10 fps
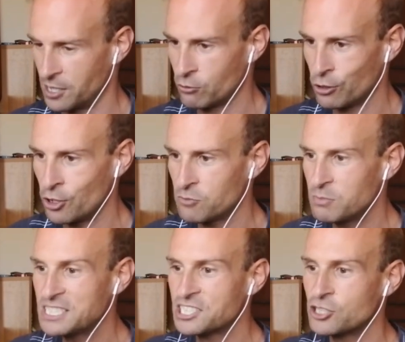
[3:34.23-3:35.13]
They will not
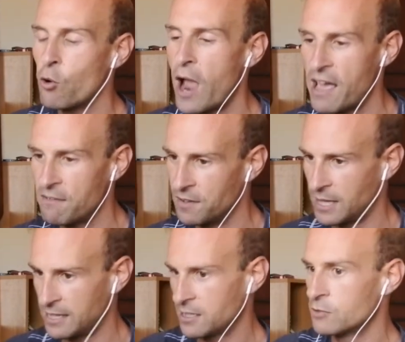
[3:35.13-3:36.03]
be so heavy
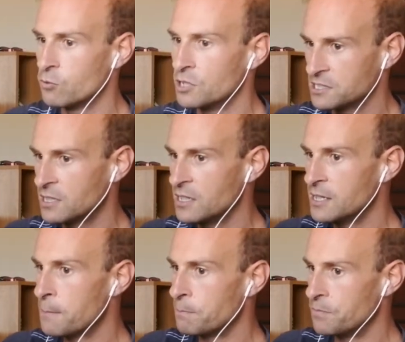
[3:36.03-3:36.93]
like it was
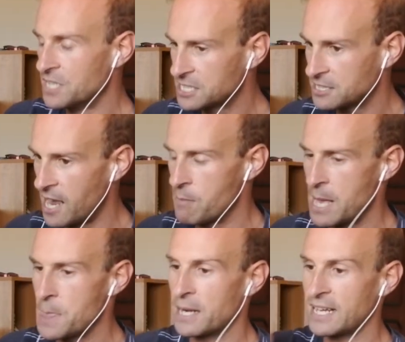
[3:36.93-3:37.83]
this time.
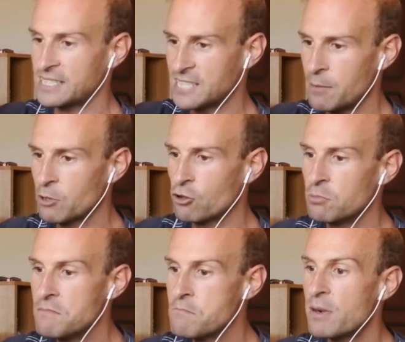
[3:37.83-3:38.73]
And the next time they will
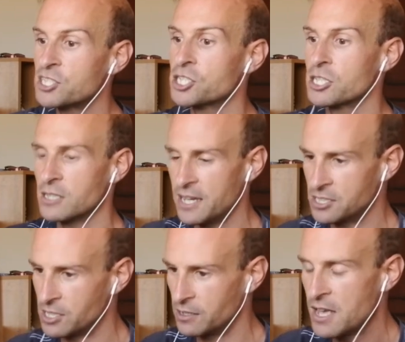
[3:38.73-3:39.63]
be much
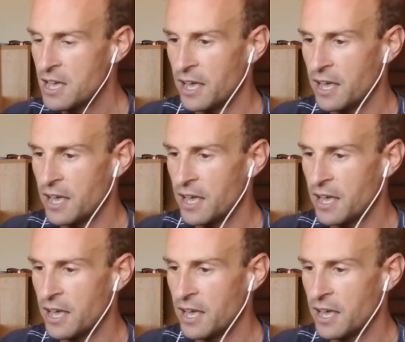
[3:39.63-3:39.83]
lighter.